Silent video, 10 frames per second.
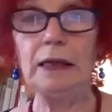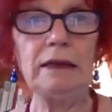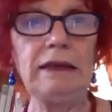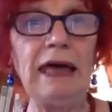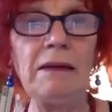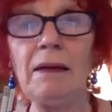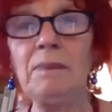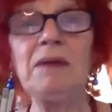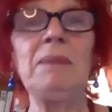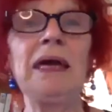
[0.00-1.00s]
Then
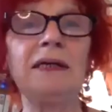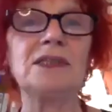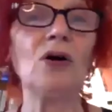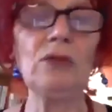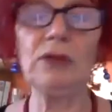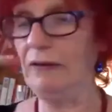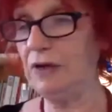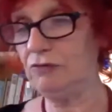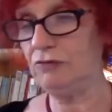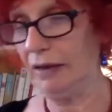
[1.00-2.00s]
my mates all
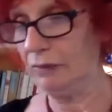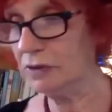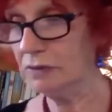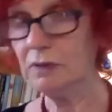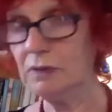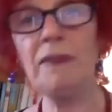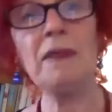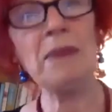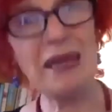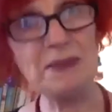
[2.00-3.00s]
gathered round and they
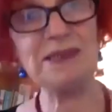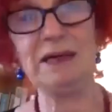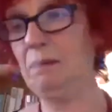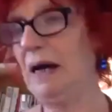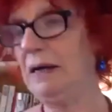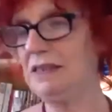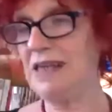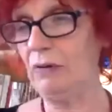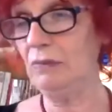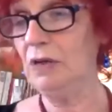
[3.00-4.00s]
made me sit back
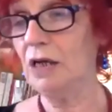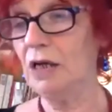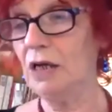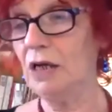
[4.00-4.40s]
down and told